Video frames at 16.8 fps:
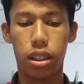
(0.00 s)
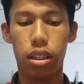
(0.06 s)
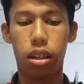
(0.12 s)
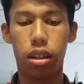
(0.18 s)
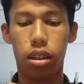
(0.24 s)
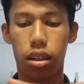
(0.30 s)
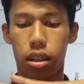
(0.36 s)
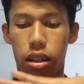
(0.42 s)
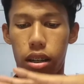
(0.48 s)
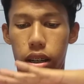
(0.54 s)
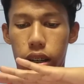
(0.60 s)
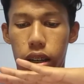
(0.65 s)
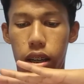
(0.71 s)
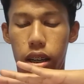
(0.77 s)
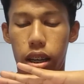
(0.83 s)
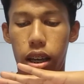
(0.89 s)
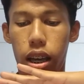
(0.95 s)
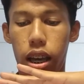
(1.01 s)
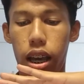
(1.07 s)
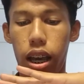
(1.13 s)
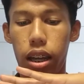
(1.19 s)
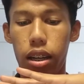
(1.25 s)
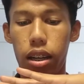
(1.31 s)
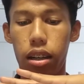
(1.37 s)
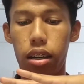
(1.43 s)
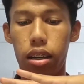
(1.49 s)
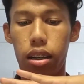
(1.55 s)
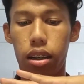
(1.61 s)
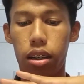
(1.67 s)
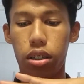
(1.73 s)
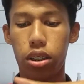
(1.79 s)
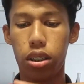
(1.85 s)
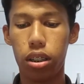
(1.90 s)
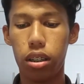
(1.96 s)
it, and then
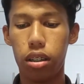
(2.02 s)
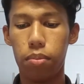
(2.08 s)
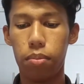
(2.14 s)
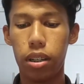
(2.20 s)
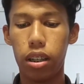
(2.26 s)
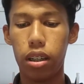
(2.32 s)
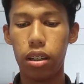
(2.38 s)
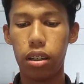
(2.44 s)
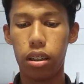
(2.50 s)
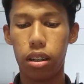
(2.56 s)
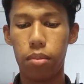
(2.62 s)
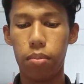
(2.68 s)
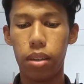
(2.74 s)
the shear meaning